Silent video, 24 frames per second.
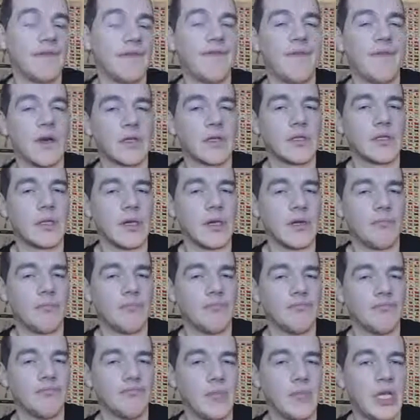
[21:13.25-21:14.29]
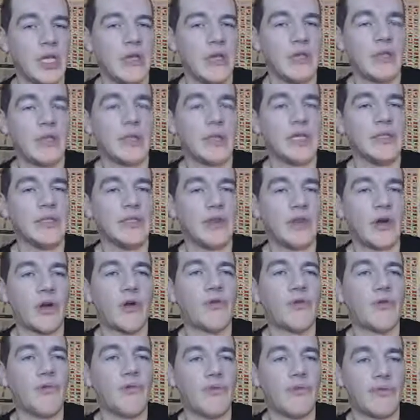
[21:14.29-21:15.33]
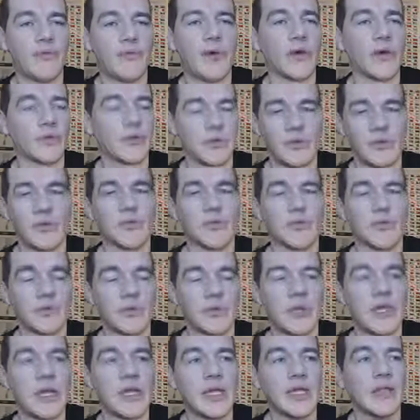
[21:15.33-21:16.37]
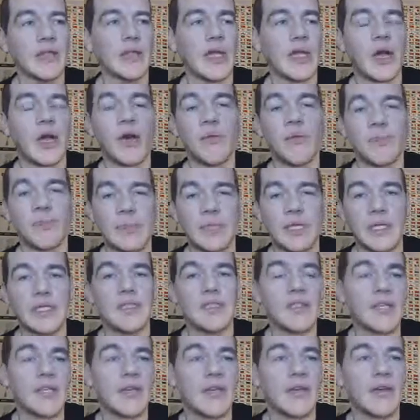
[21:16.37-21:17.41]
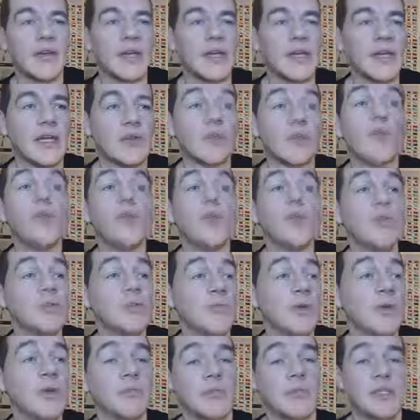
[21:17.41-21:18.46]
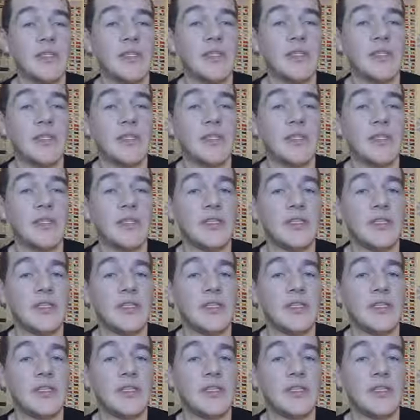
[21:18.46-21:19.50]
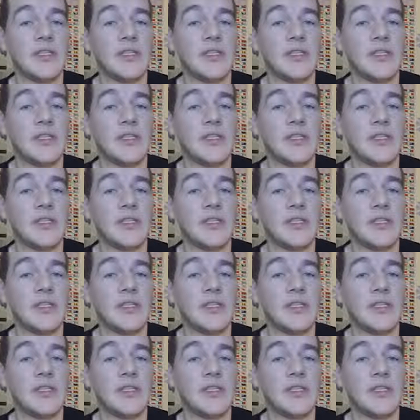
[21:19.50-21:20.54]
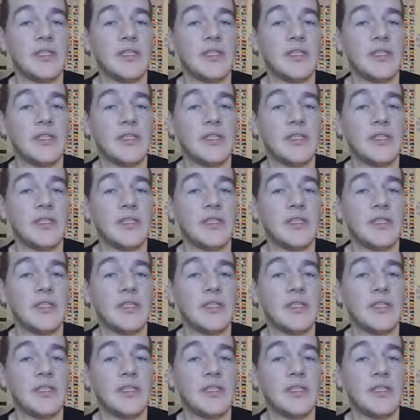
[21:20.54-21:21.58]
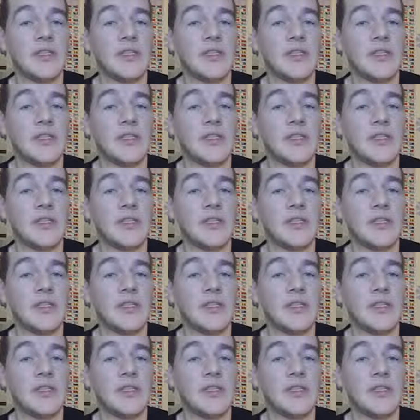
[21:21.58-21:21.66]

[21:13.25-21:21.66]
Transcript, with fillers: they fucked up. They done fucked up, right? They updated it, right? I go, oh, it's been on, right? Um, where uh,